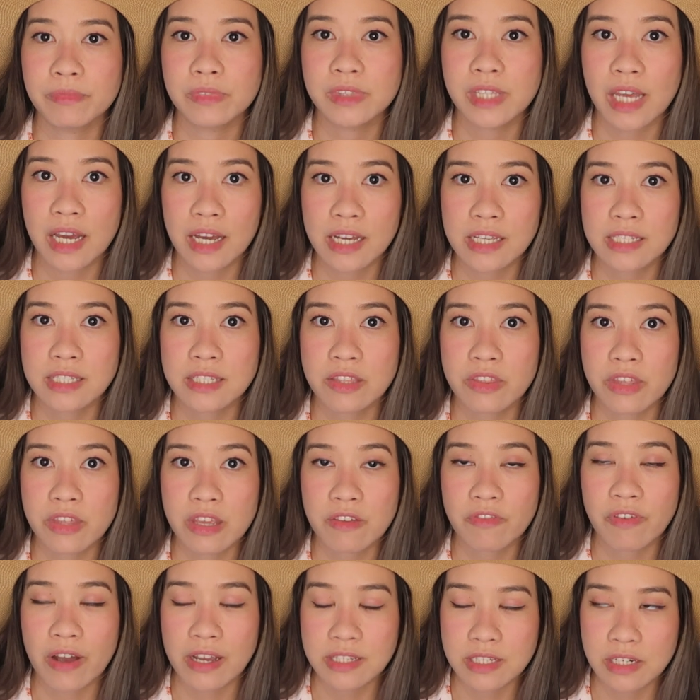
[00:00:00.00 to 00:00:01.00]
does the
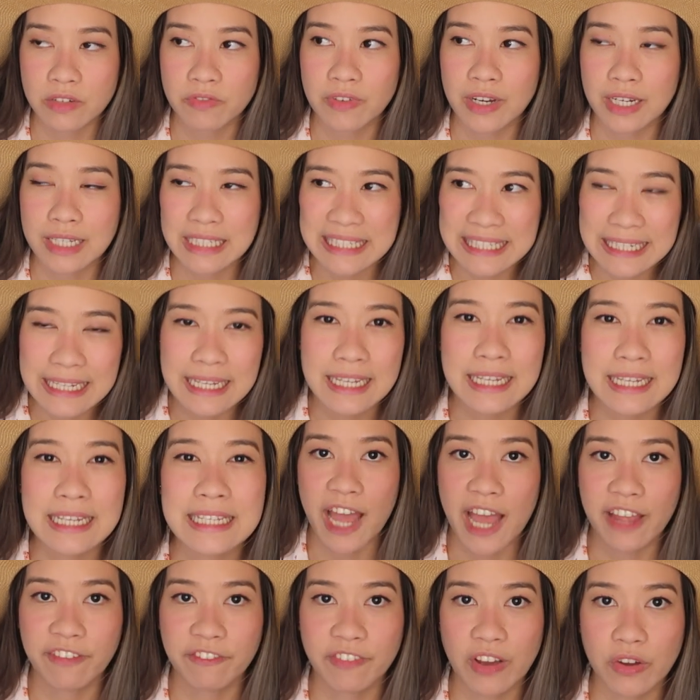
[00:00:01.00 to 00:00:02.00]
Pfizer vaccine.
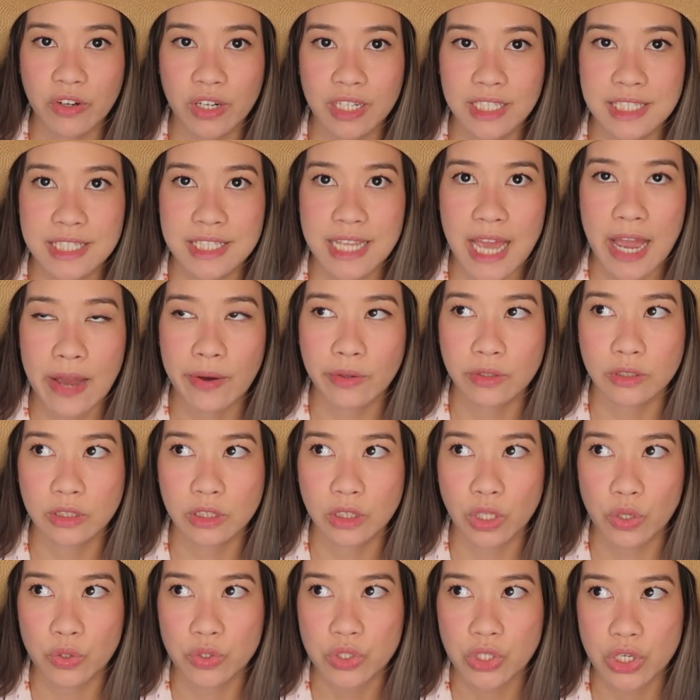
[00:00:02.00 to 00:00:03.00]
I found a town
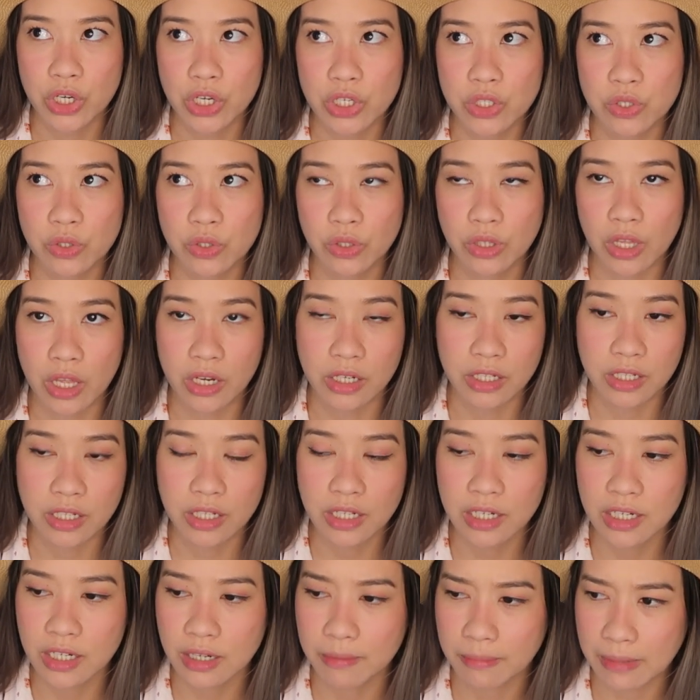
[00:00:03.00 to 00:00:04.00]
closer to
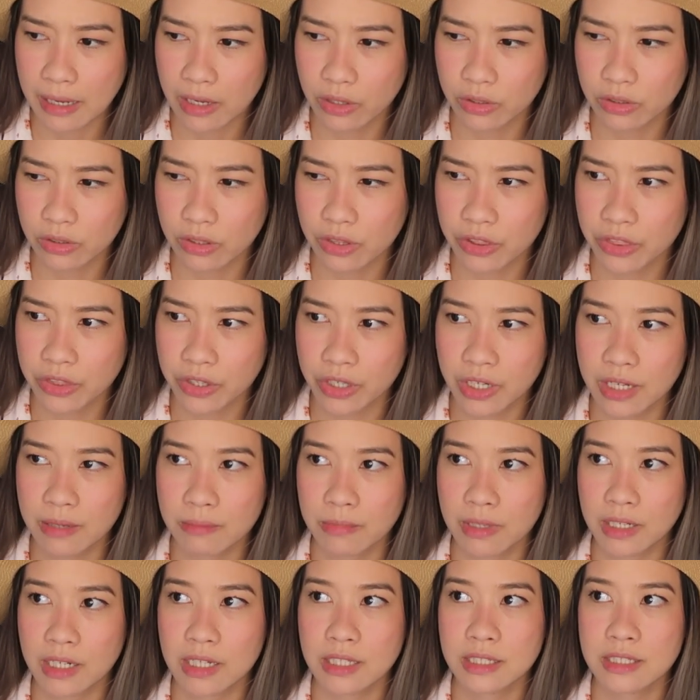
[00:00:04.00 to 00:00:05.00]
London, about 30
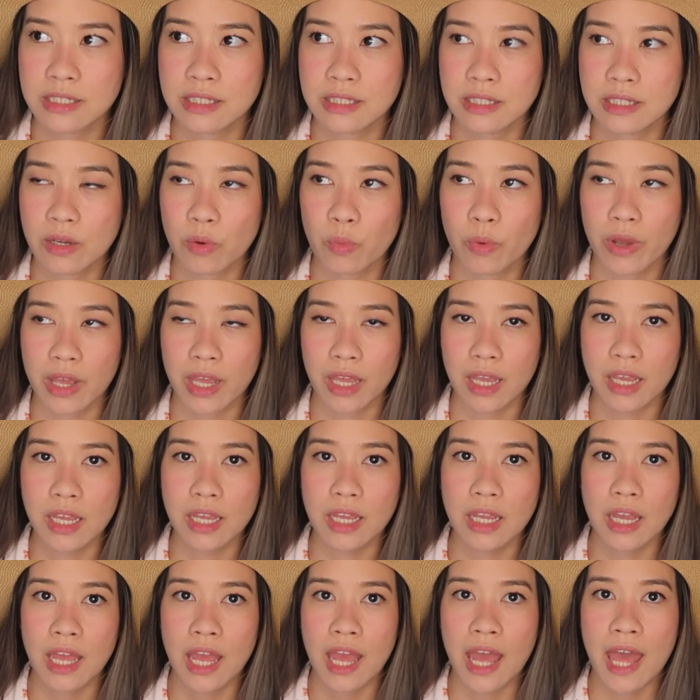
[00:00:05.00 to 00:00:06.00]
minutes
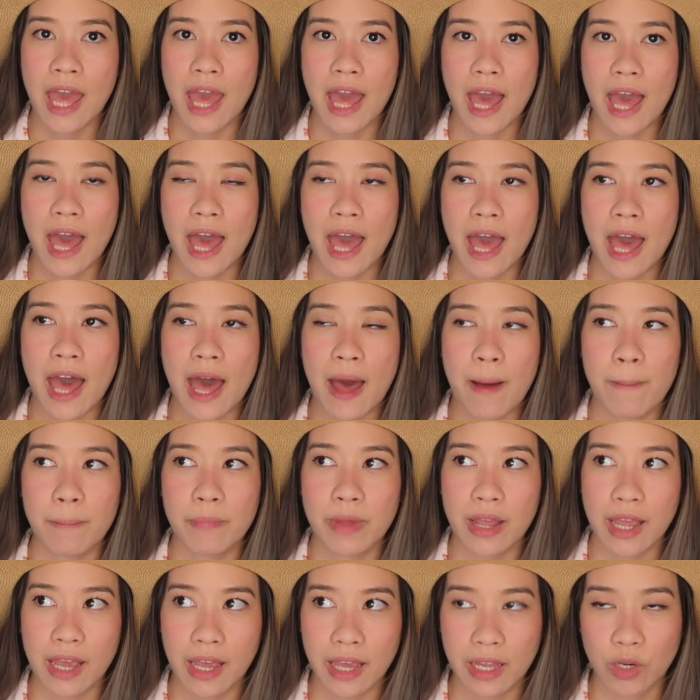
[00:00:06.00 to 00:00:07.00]
away,
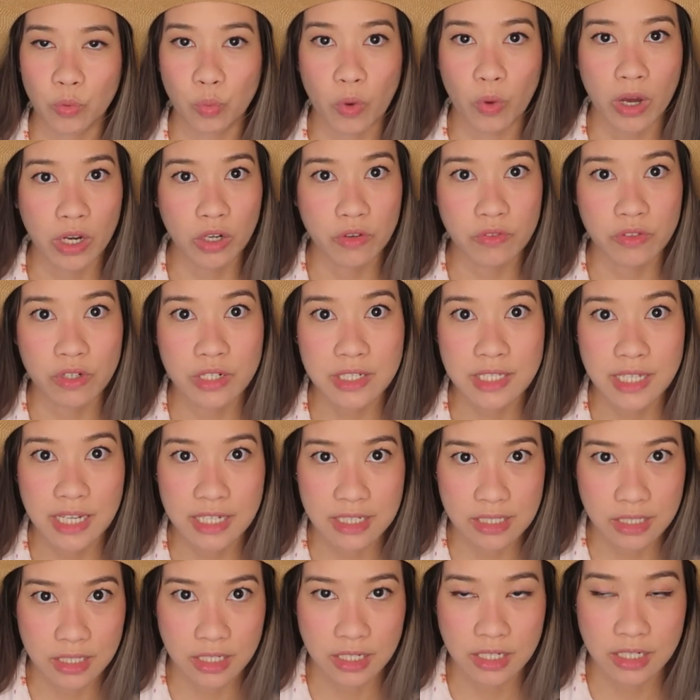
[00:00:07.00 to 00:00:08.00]
and one of their
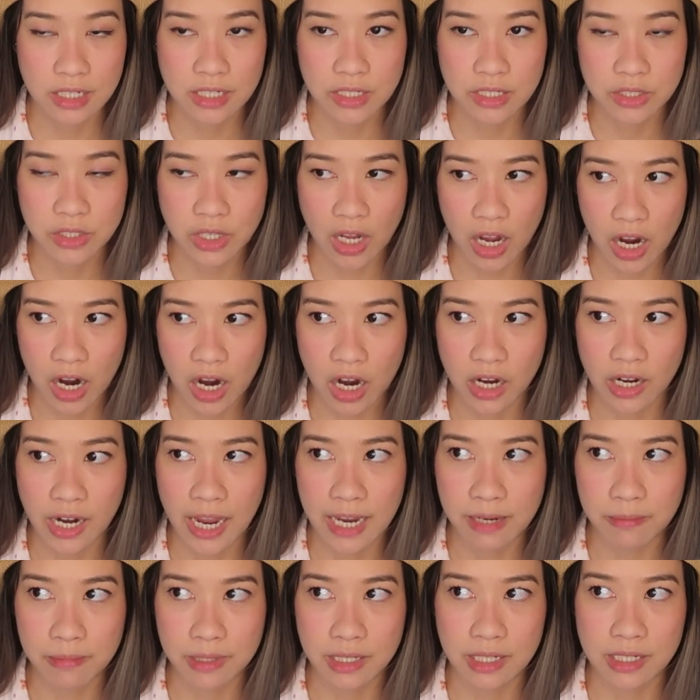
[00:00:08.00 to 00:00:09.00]
centers are
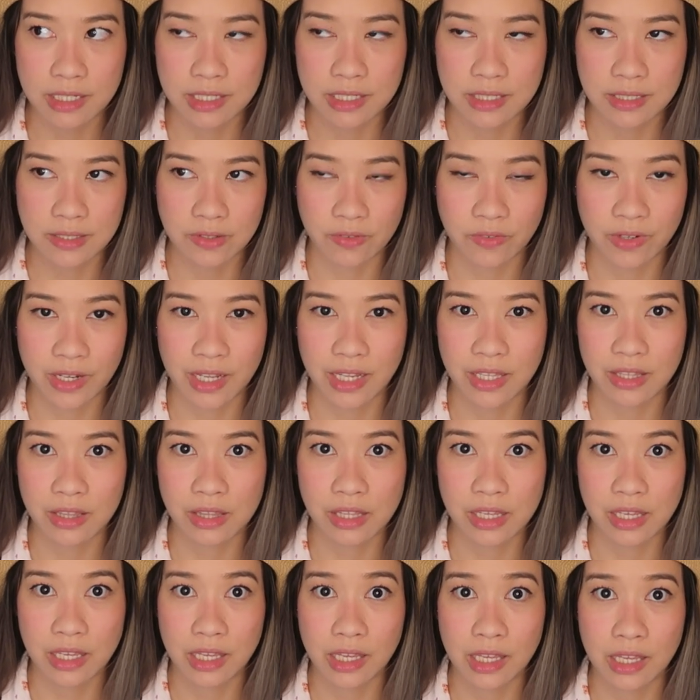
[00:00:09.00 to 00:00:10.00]
administering
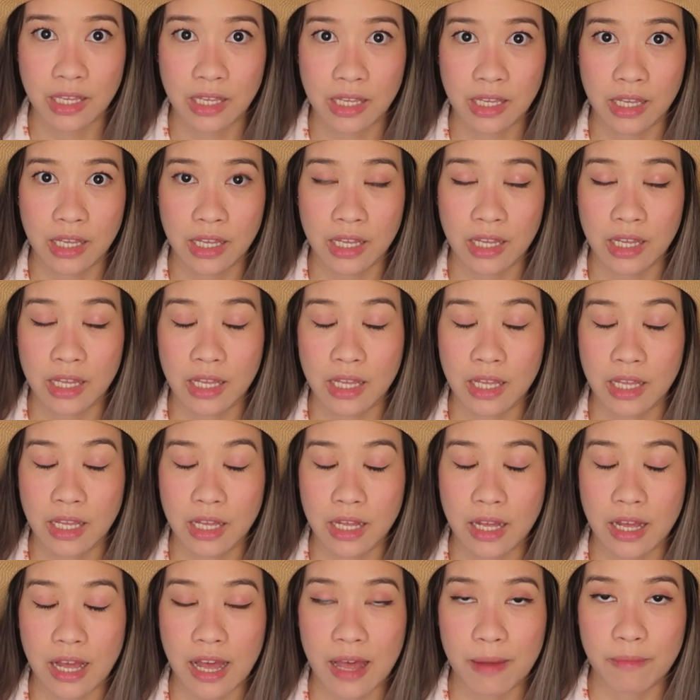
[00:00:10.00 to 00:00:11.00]
the
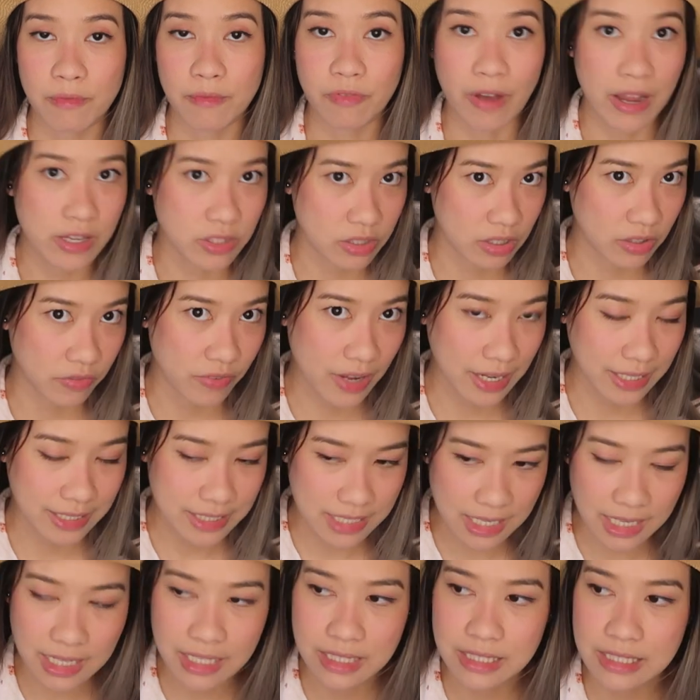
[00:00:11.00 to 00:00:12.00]
Pfizer
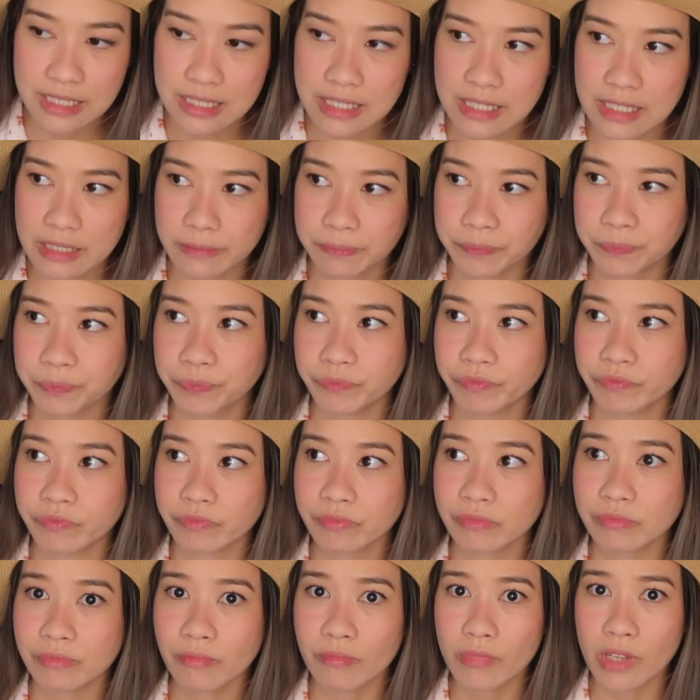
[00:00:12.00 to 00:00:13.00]
vaccines.
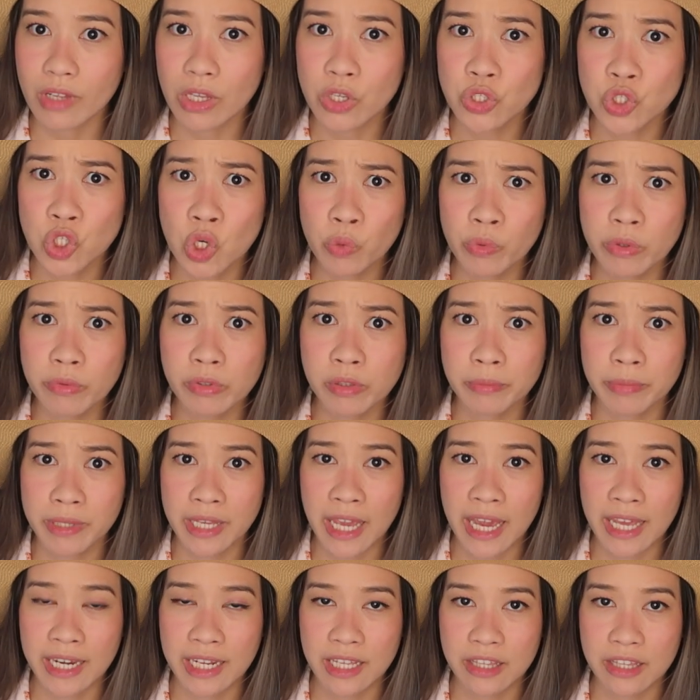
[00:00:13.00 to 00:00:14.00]
So we will be
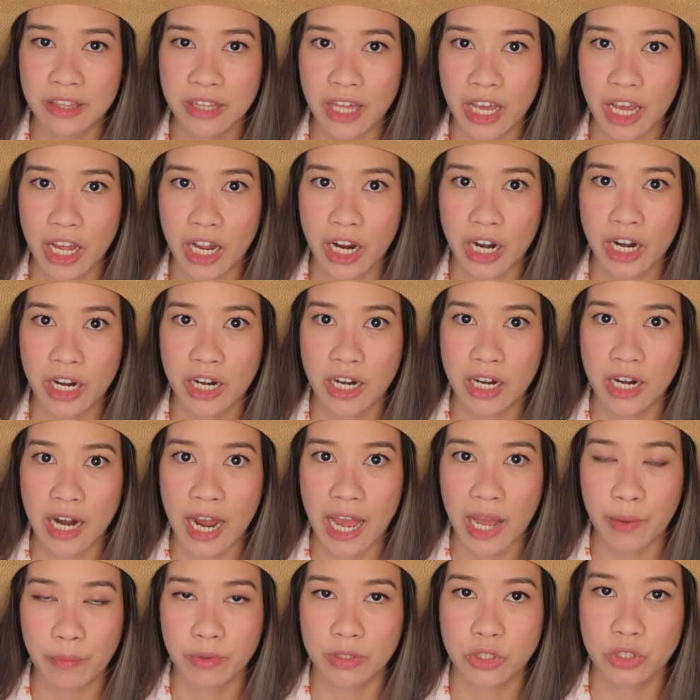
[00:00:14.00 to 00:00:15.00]
heading there.
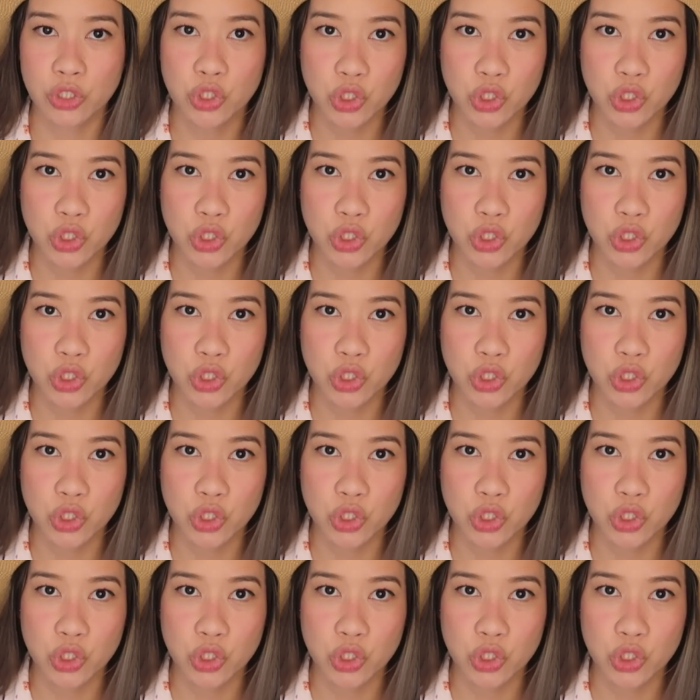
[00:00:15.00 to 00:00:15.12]
I will